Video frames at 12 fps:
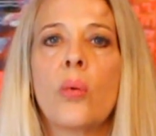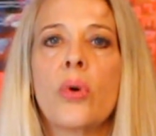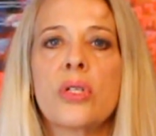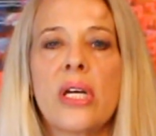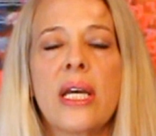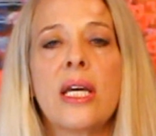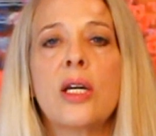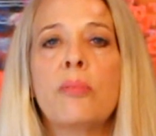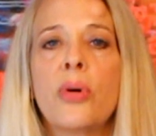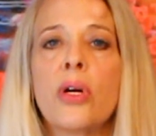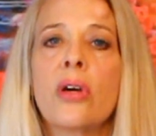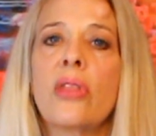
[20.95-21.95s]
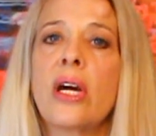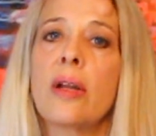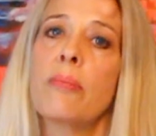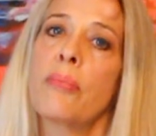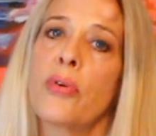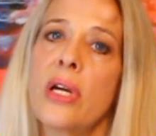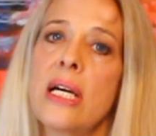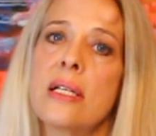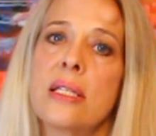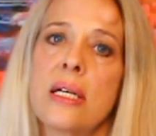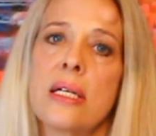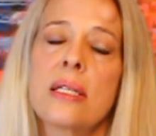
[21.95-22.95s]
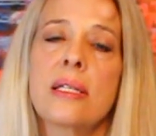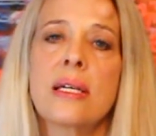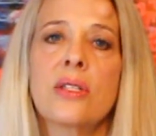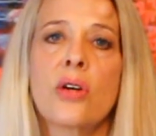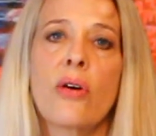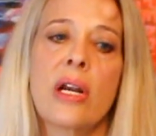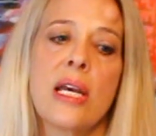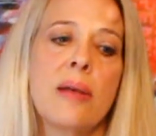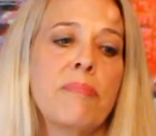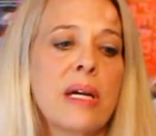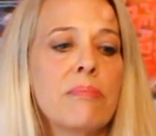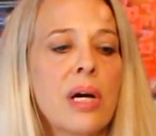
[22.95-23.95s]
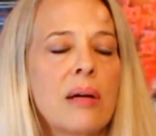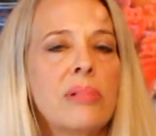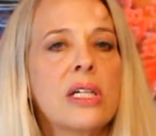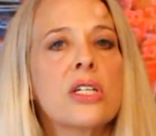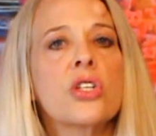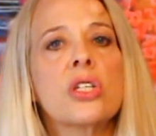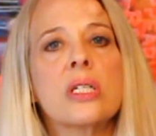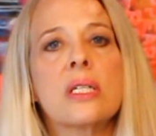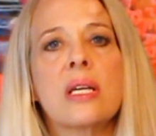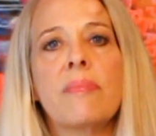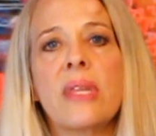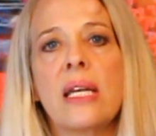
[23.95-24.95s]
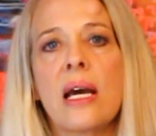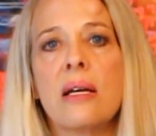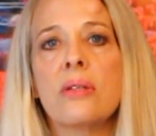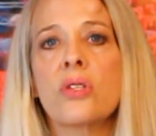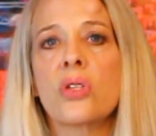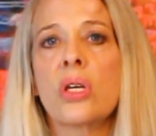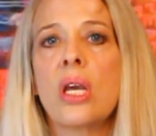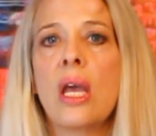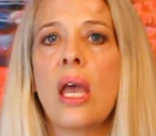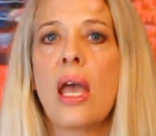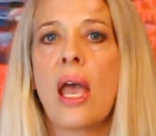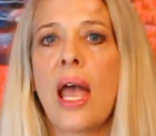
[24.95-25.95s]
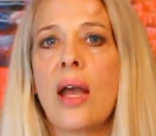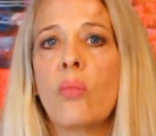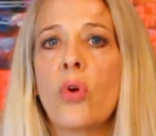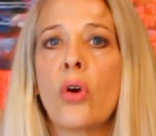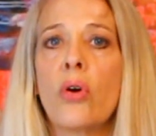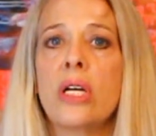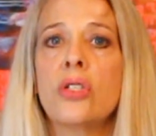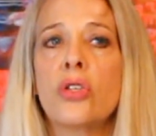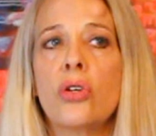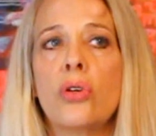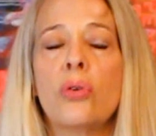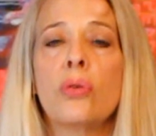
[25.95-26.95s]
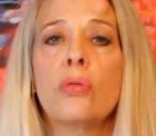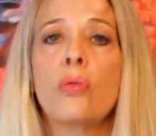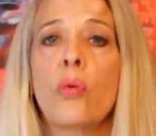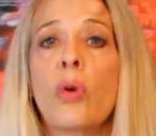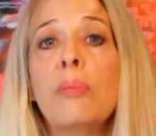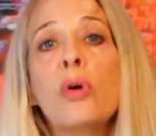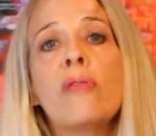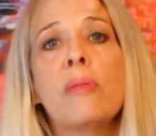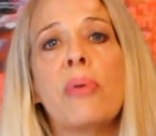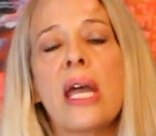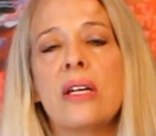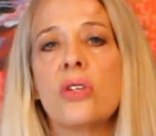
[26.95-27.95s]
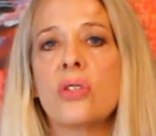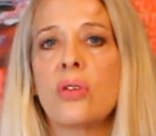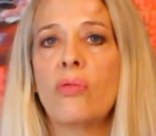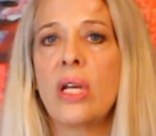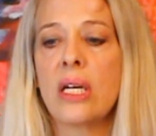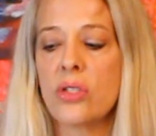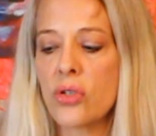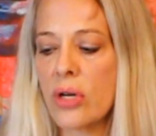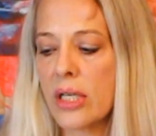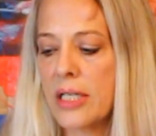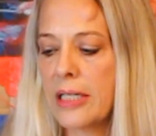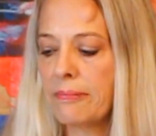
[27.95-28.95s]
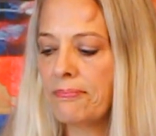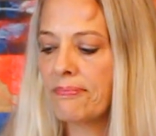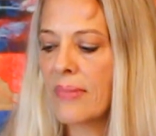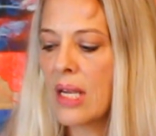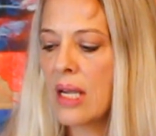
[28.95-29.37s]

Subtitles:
We're taking a book that pre-exists, that's already been published as something else, and we're going to remove the pages and reconstruct it.